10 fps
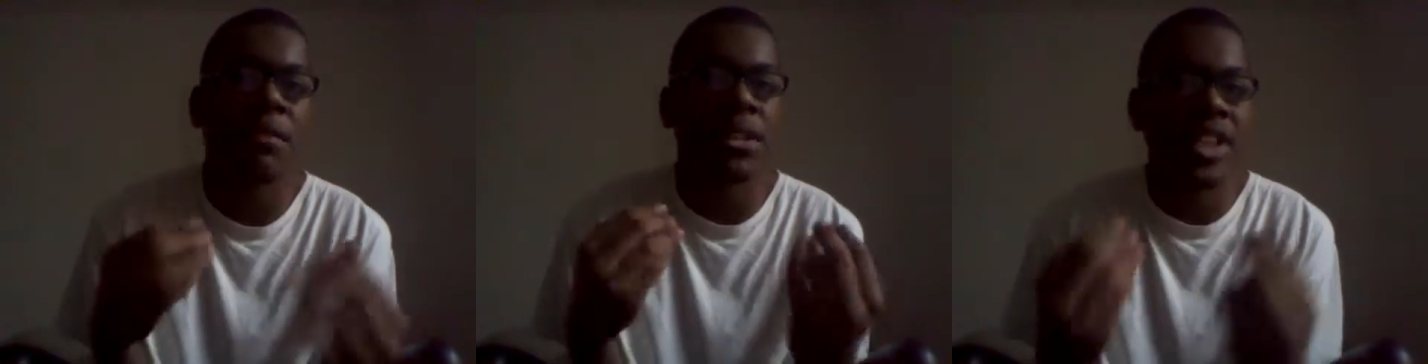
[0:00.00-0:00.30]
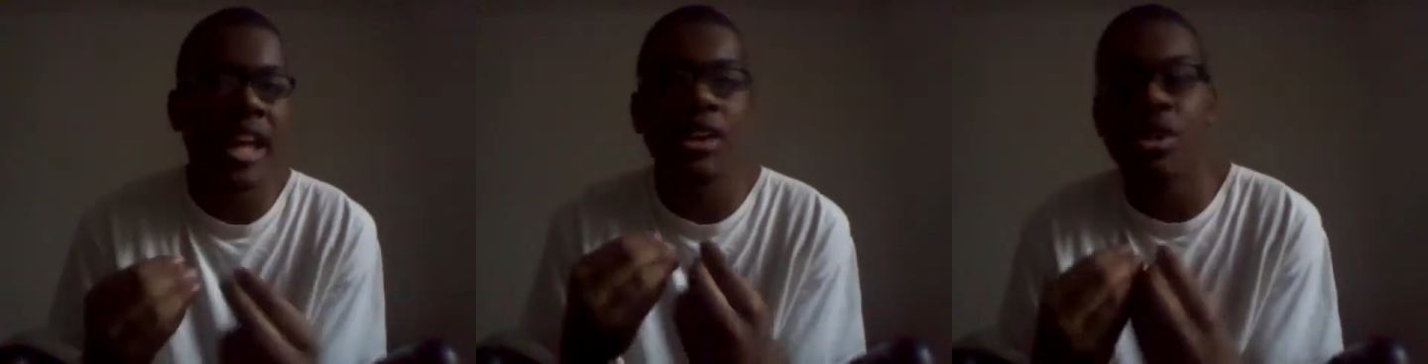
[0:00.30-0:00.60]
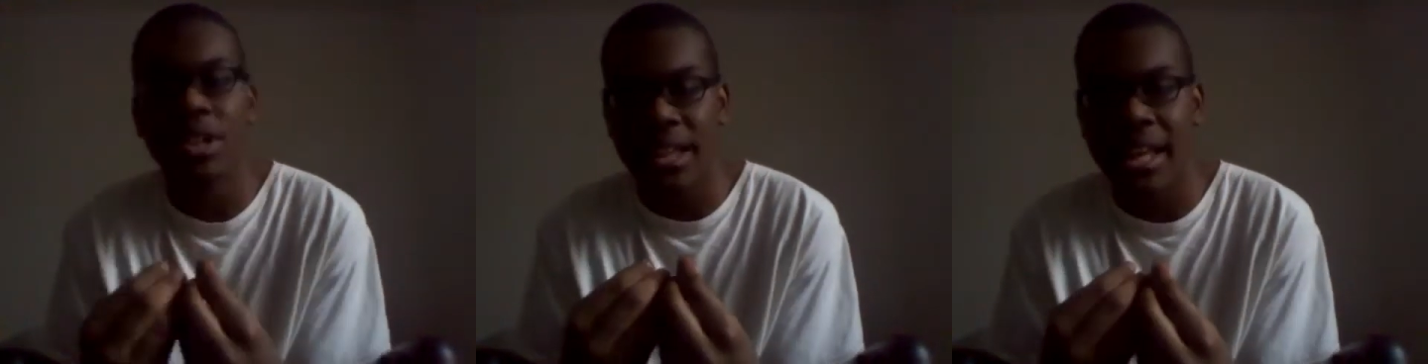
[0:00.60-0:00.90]
check this
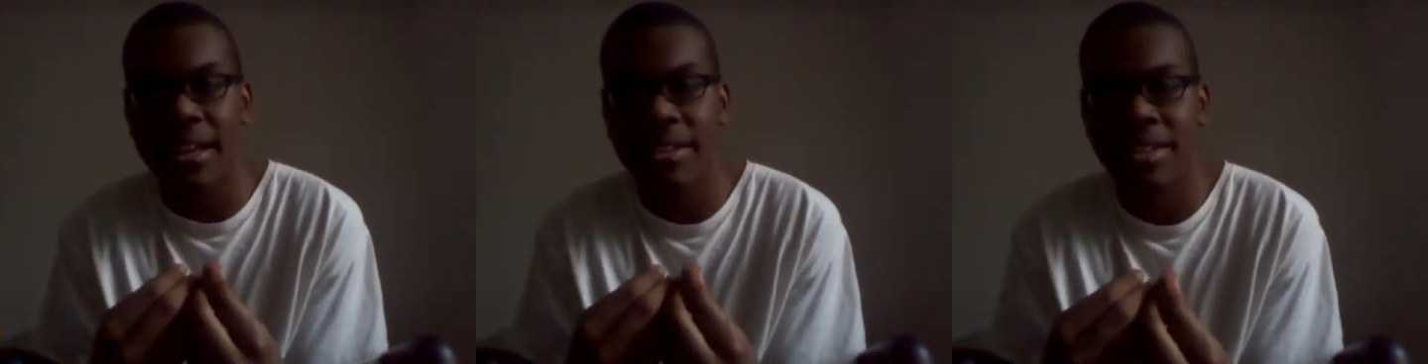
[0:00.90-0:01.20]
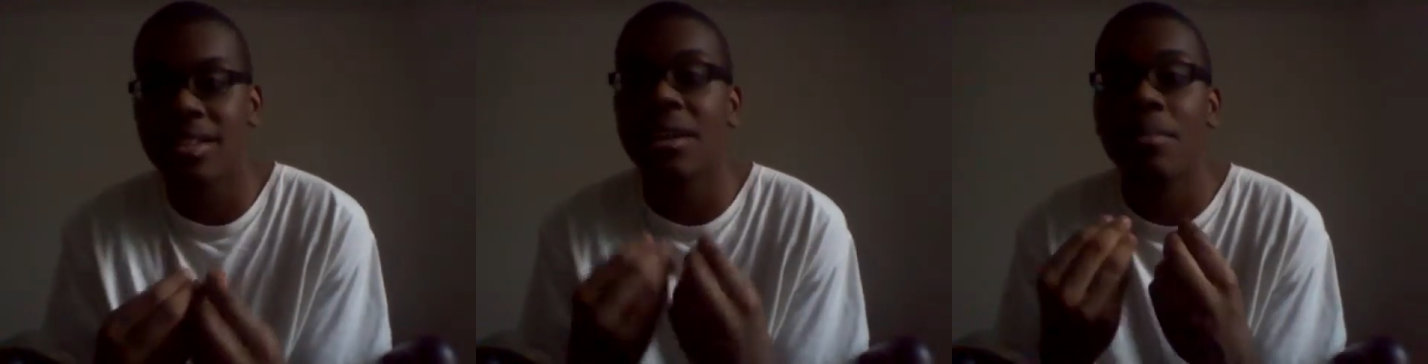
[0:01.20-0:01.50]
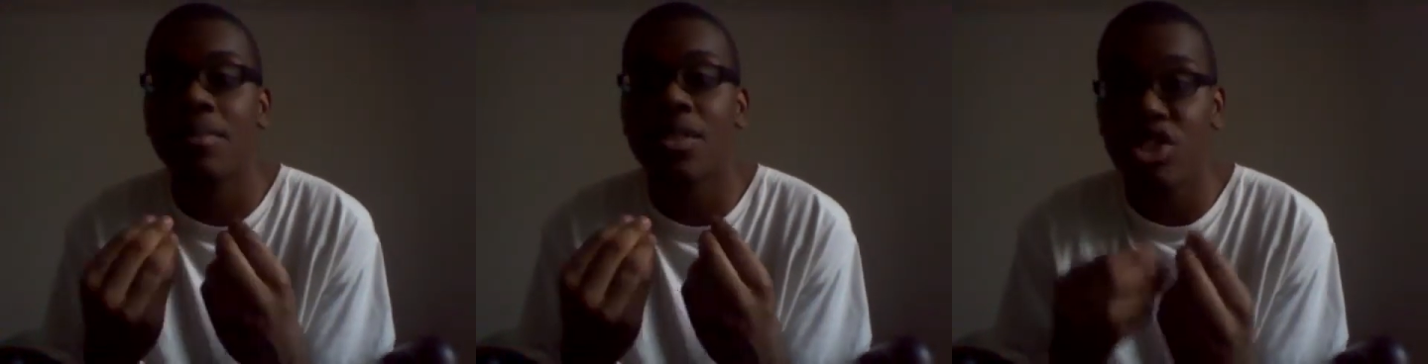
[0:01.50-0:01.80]
game out, because
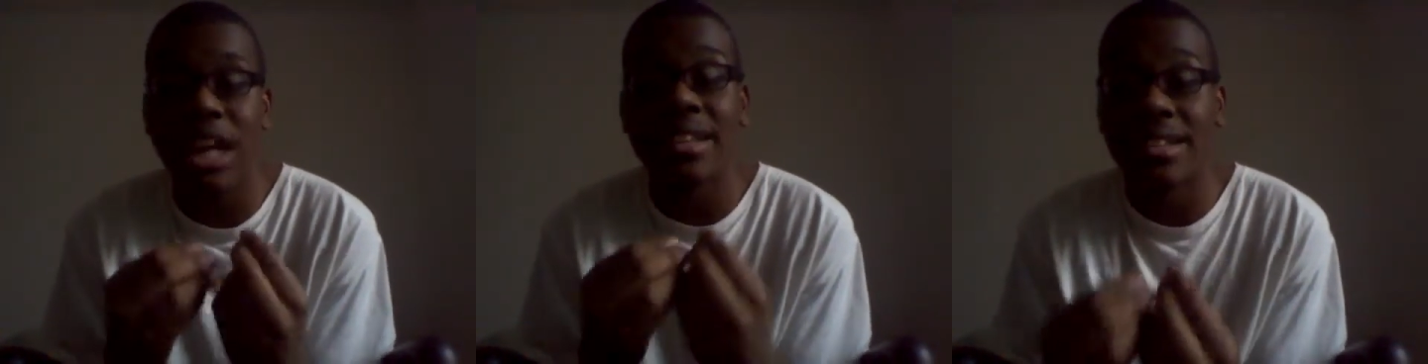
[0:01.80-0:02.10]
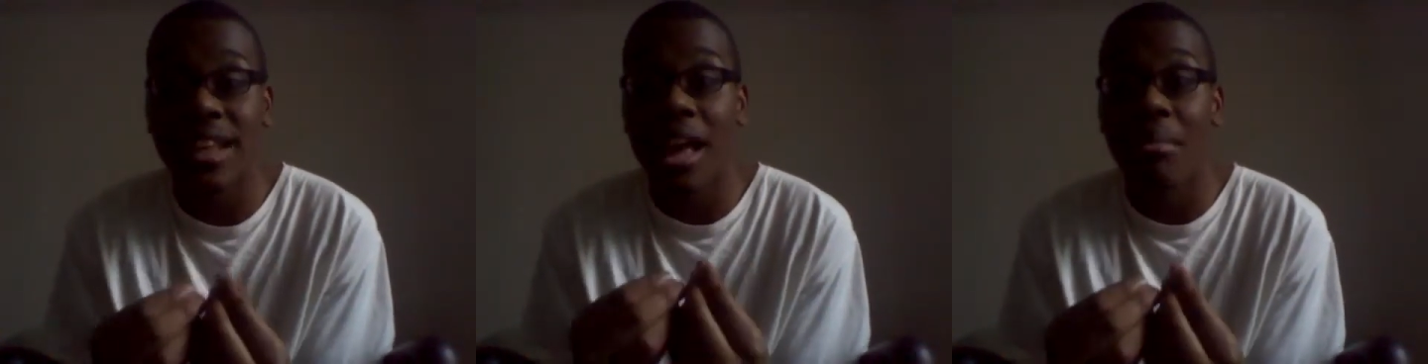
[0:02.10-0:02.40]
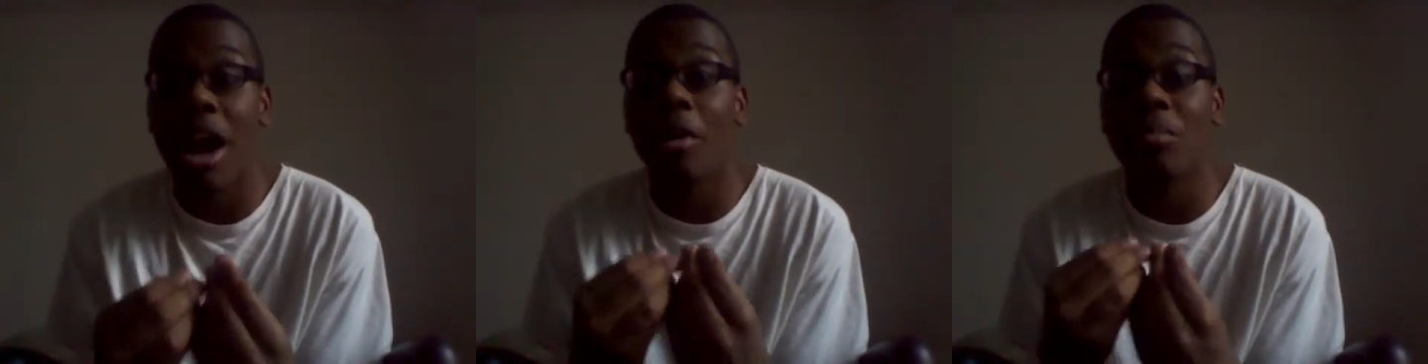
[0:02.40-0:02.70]
it sure as hell
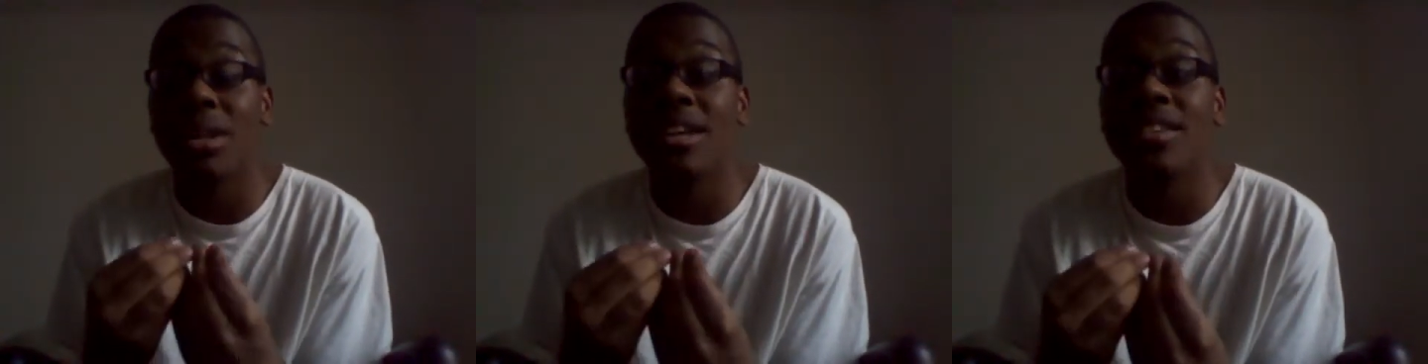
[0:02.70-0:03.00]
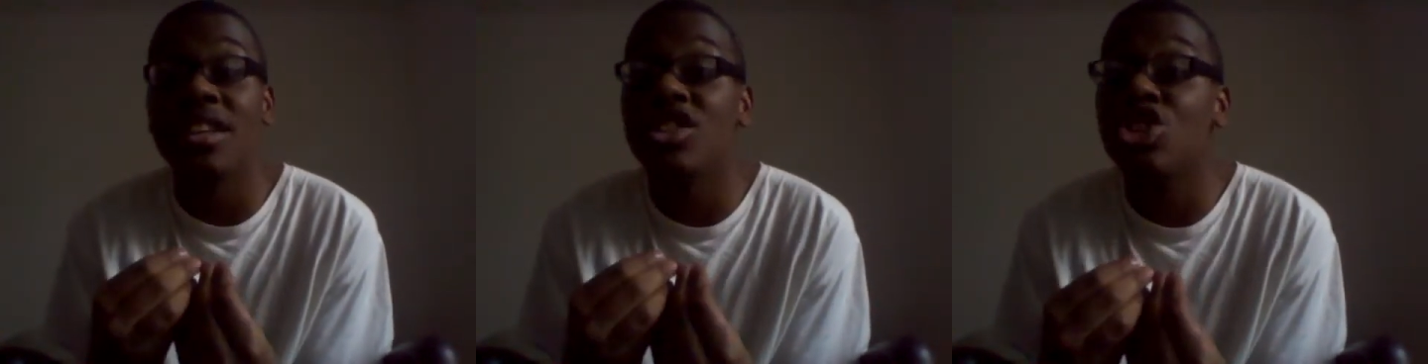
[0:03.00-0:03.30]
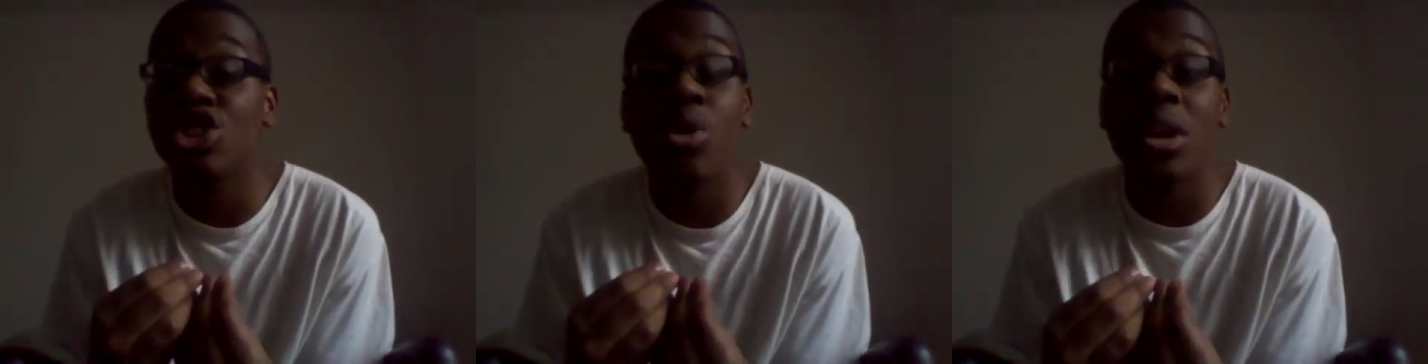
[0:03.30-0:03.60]
gives a shot to
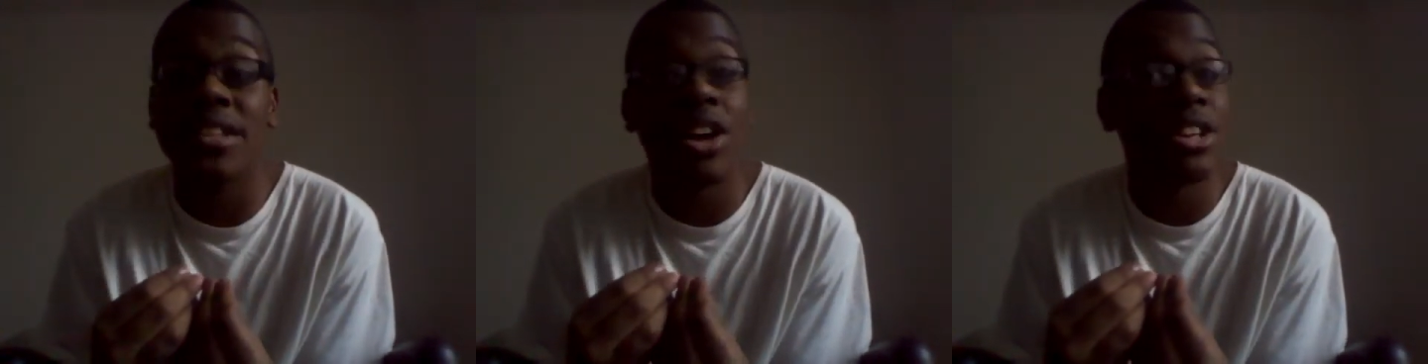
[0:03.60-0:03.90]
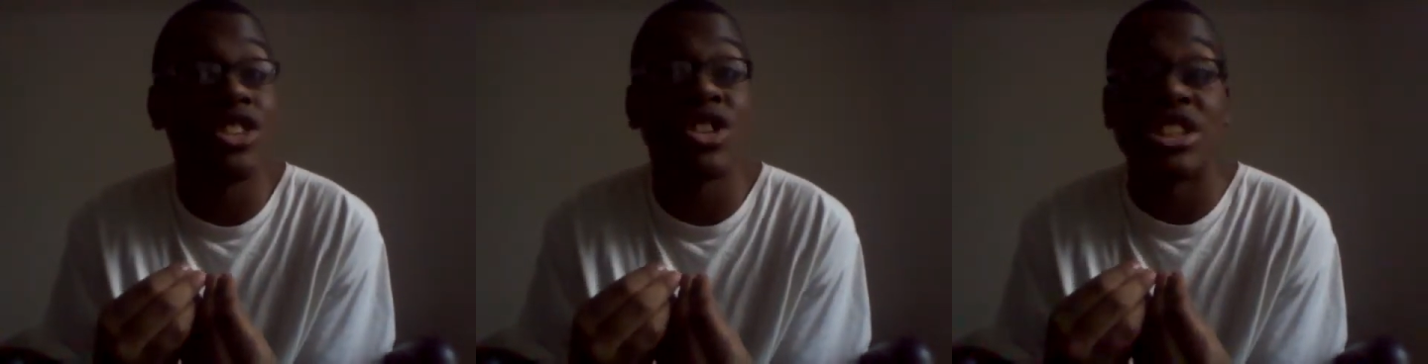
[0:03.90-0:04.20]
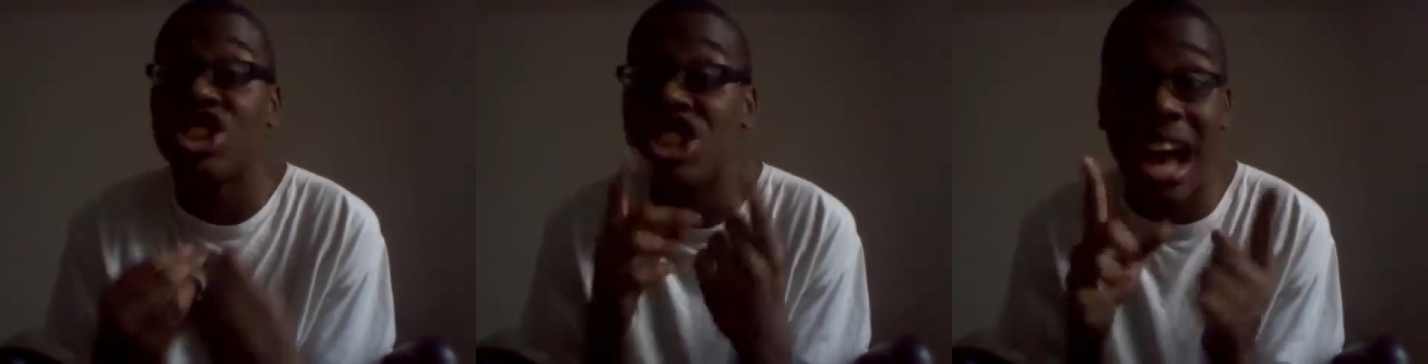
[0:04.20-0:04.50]
your system.
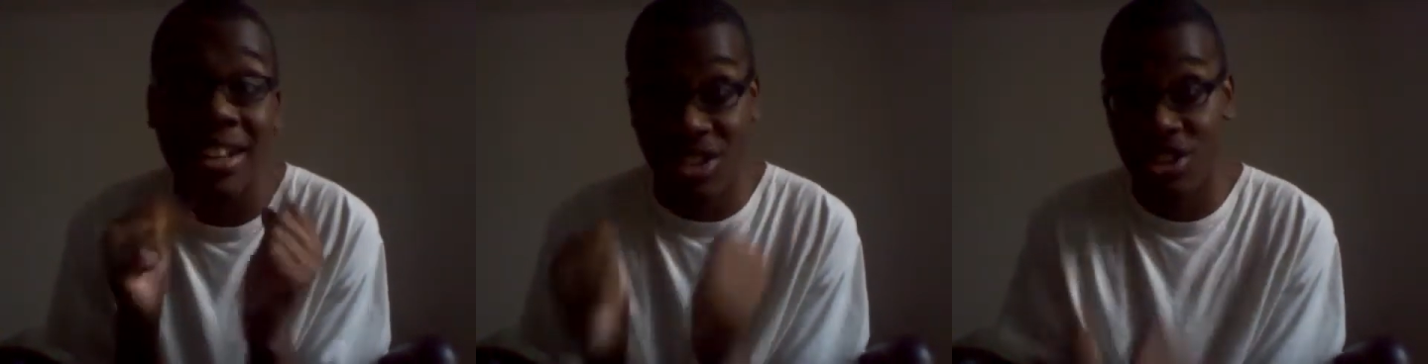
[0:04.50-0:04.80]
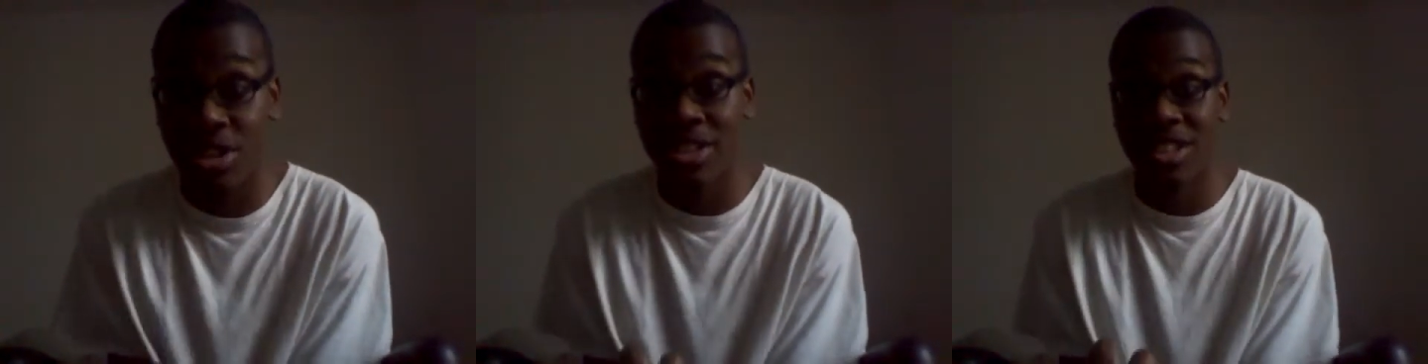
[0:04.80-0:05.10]
Either way it goes, man,